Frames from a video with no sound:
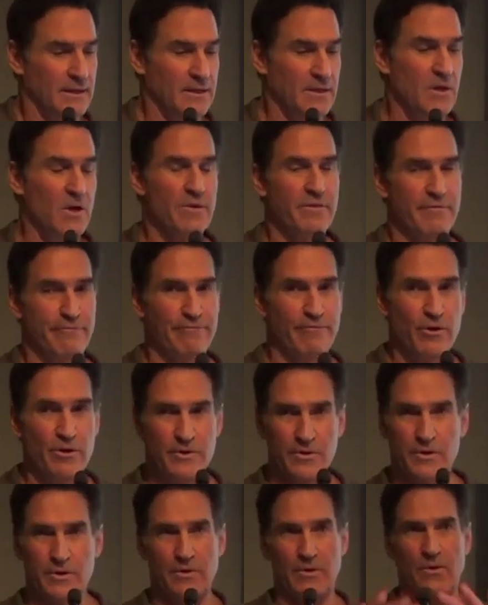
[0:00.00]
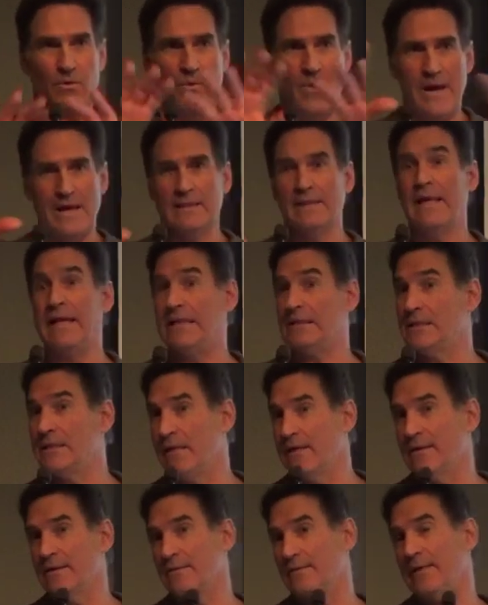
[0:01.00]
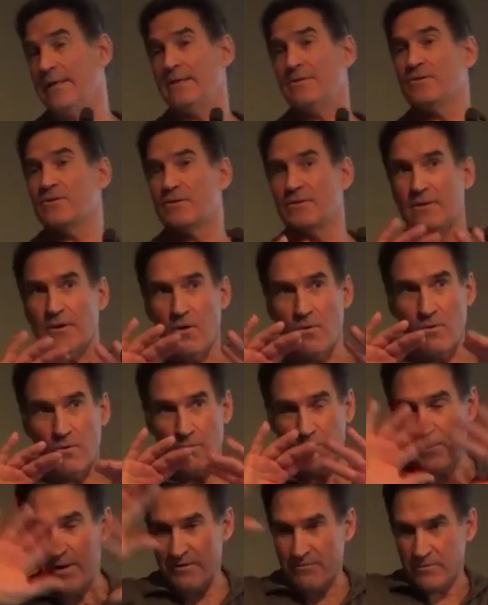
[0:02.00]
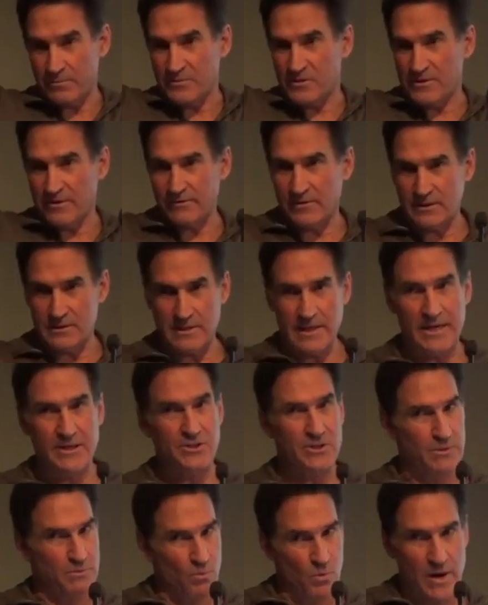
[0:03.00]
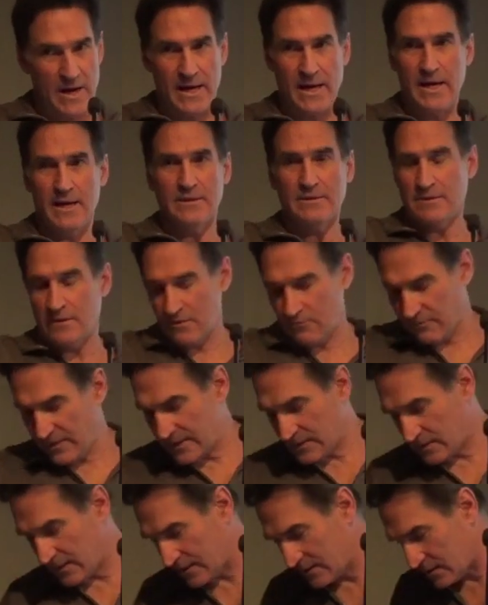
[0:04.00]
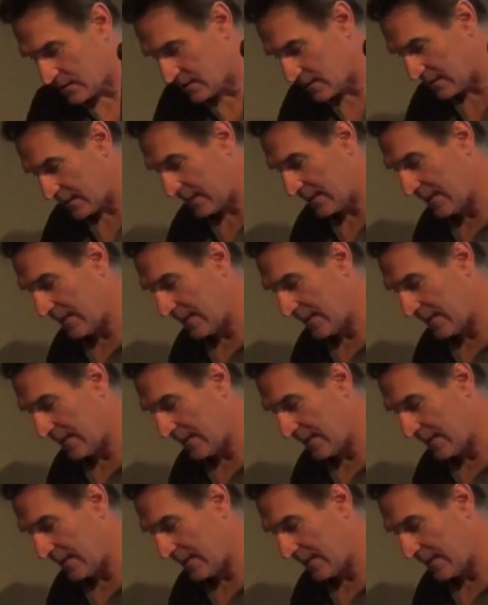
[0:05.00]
you know, further away like deer, they just go away from civilization, way into the recesses of the